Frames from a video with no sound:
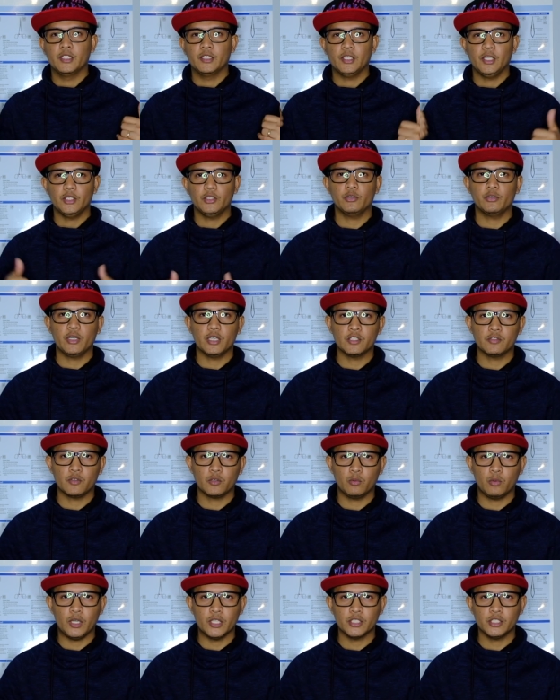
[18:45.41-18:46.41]
thank you guys
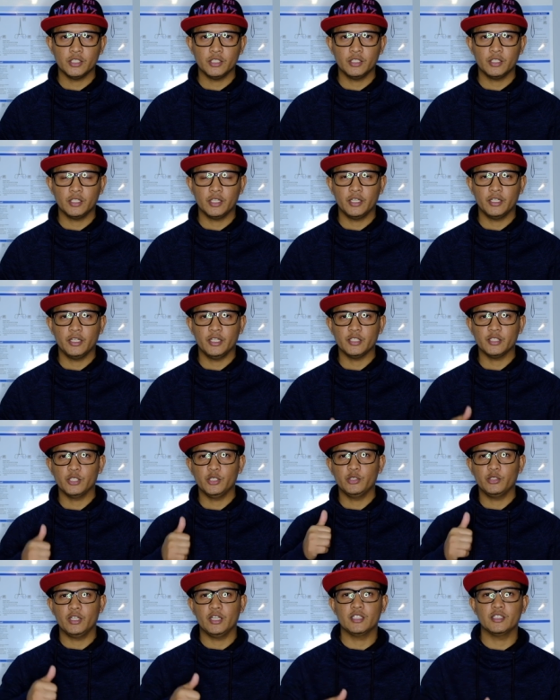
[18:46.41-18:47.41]
for watching, and I'll
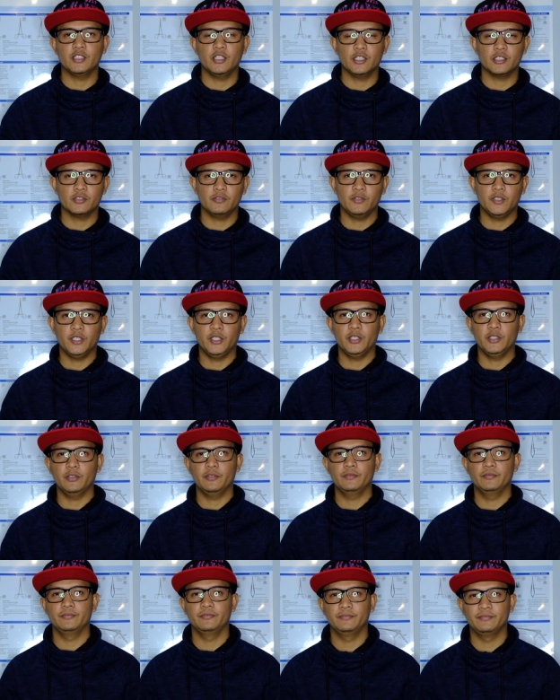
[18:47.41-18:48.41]
see you guys next video.